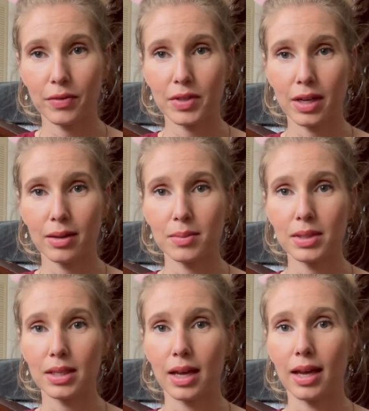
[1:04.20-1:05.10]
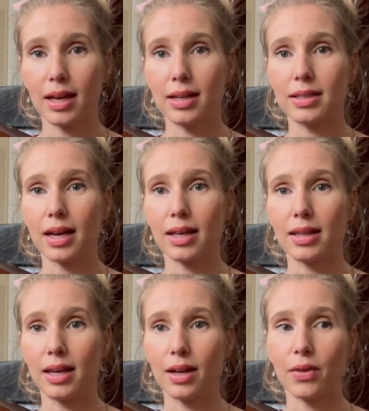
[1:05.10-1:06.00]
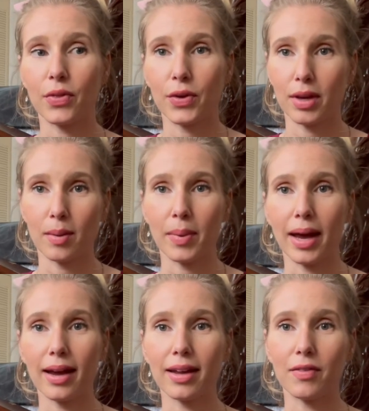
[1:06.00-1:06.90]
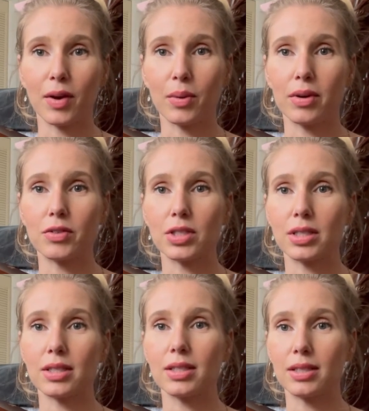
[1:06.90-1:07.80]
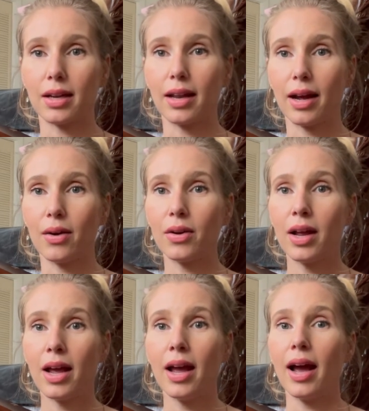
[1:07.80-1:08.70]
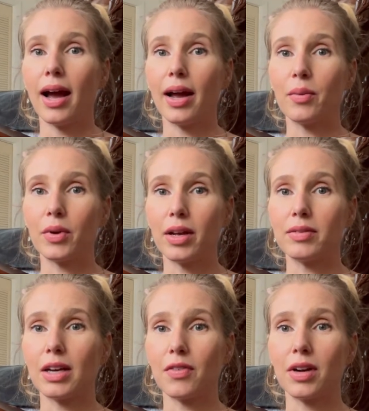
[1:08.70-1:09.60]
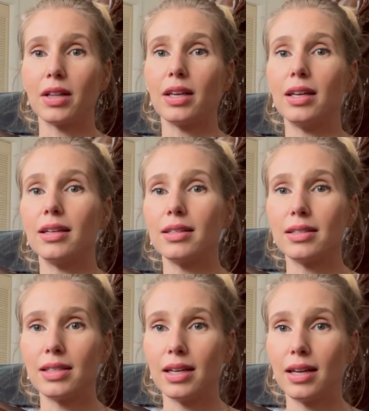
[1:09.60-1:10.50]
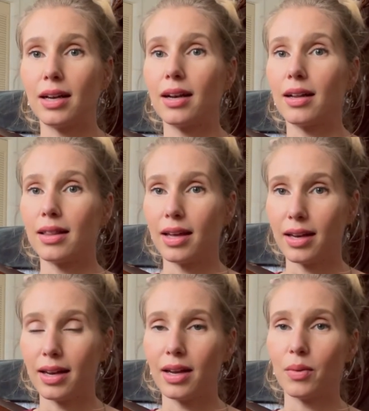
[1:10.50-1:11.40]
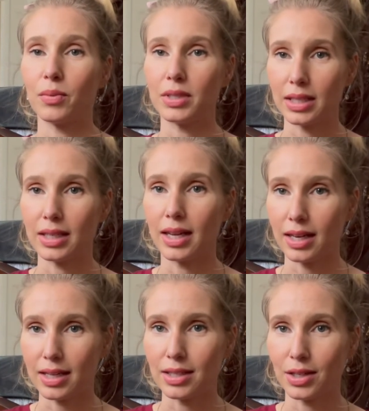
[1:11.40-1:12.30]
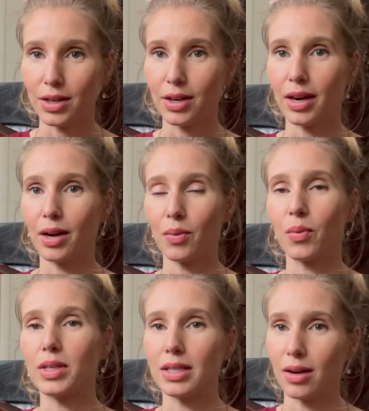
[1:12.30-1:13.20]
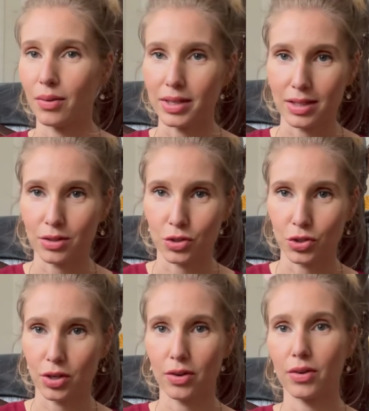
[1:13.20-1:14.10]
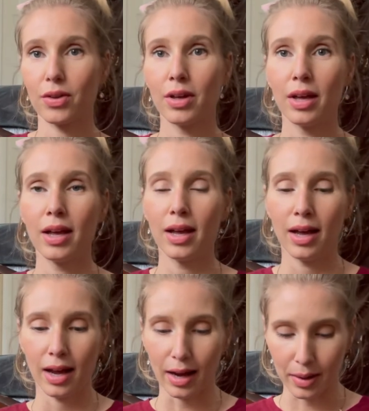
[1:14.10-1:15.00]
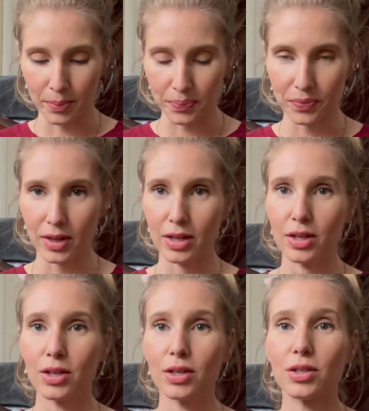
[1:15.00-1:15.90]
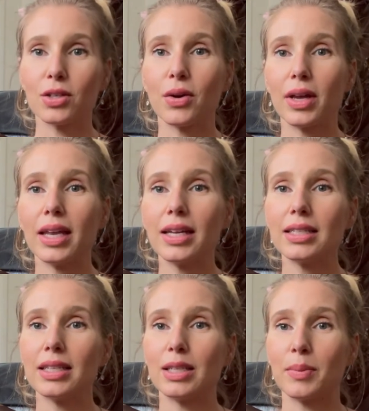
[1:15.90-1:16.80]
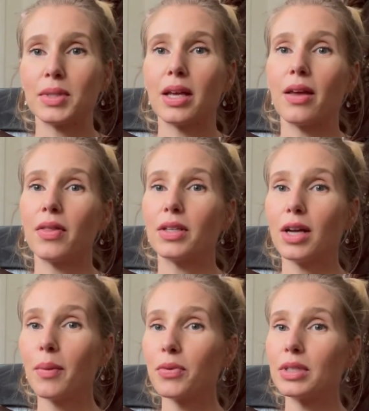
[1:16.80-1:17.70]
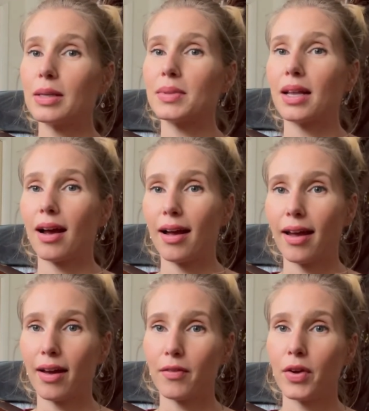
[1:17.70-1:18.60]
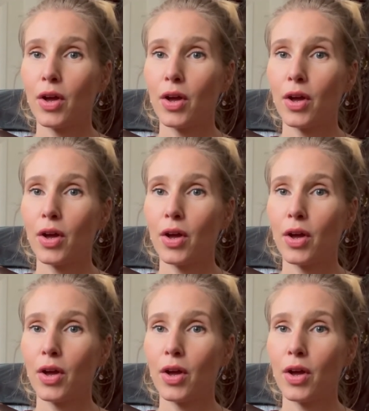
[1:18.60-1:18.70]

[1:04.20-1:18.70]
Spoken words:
of times. And I think looking back, if I would have just stuck it out, I would have definitely seen that it did get easier and it wasn't always such a struggle. So getting into the tips, the top 3 tips that I have